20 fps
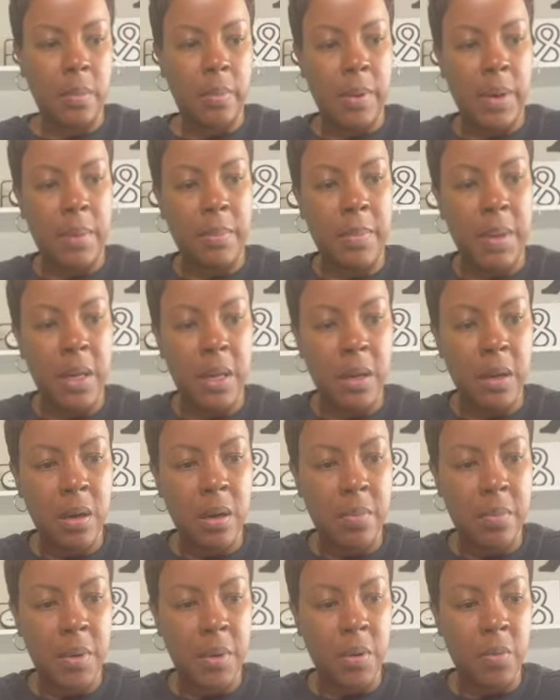But I may
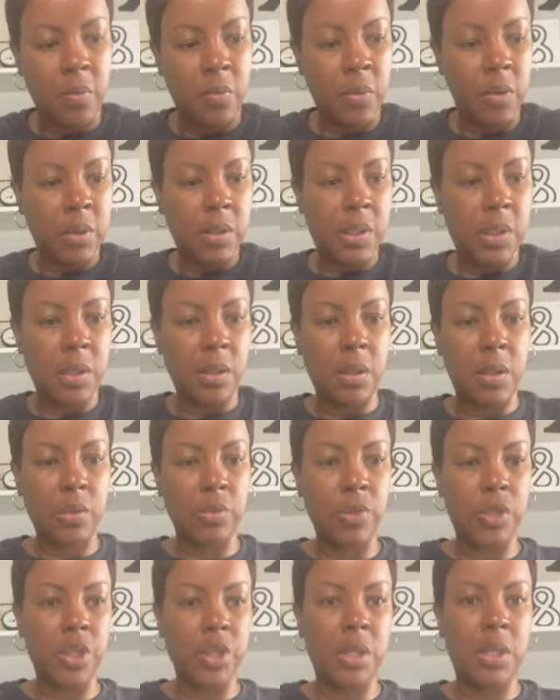come up with a
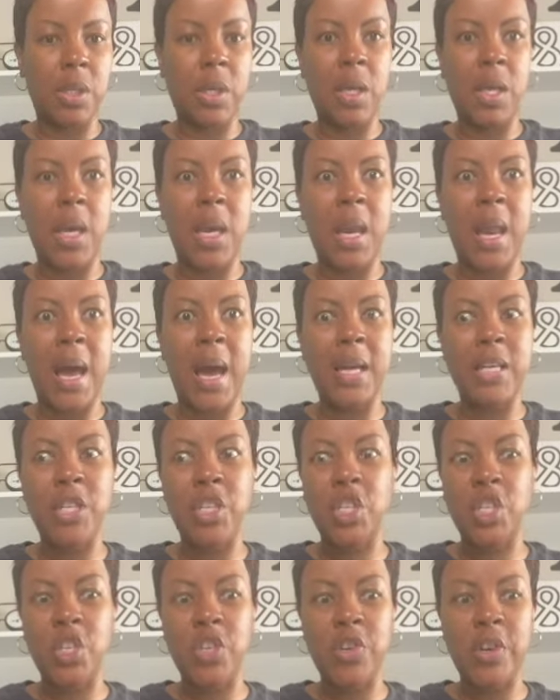solution. Not
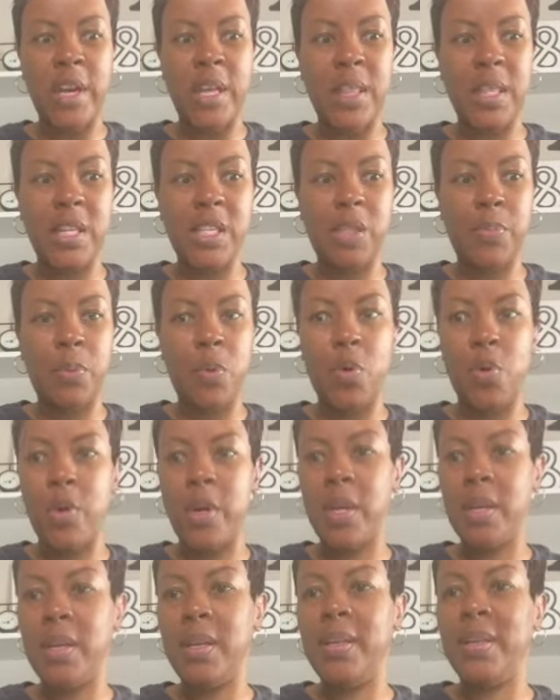sure at this
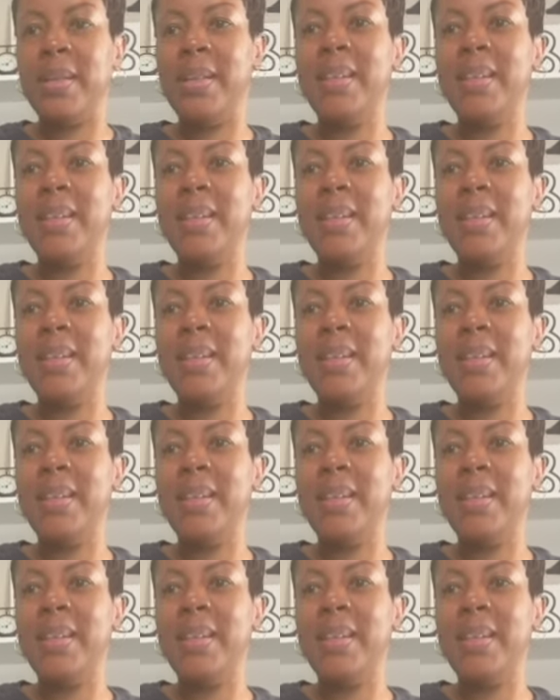point.